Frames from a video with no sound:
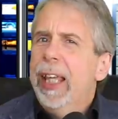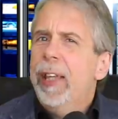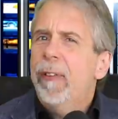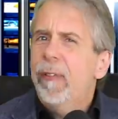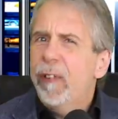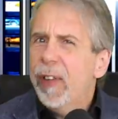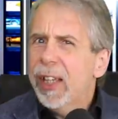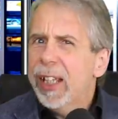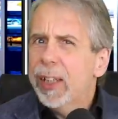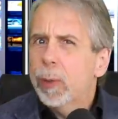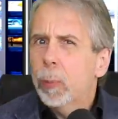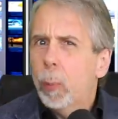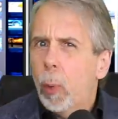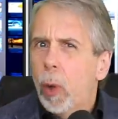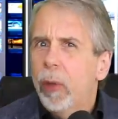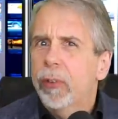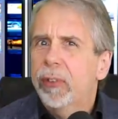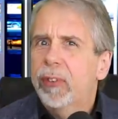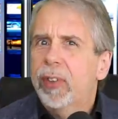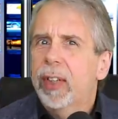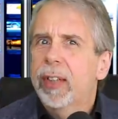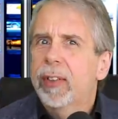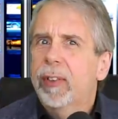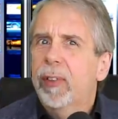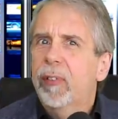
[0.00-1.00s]
If he'd
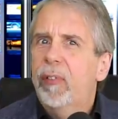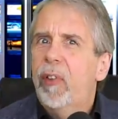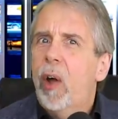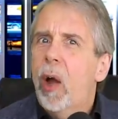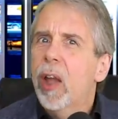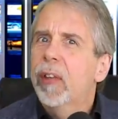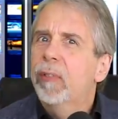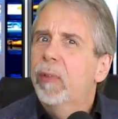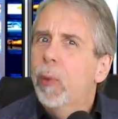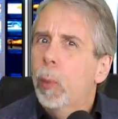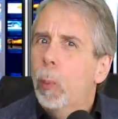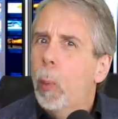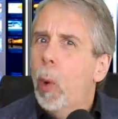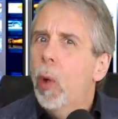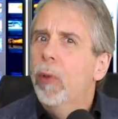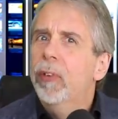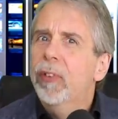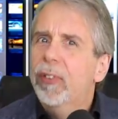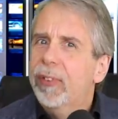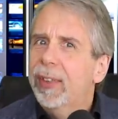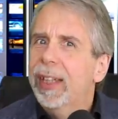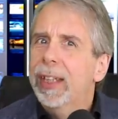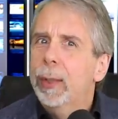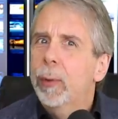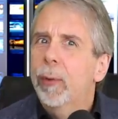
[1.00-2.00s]
wanted to find the
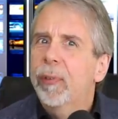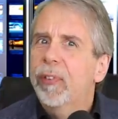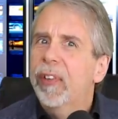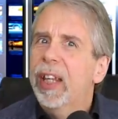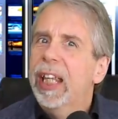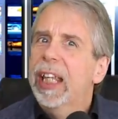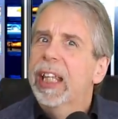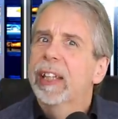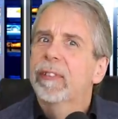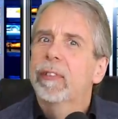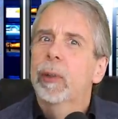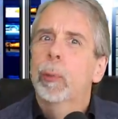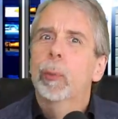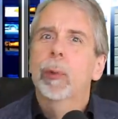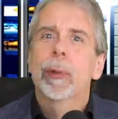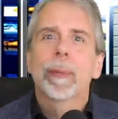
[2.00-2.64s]
one single thing that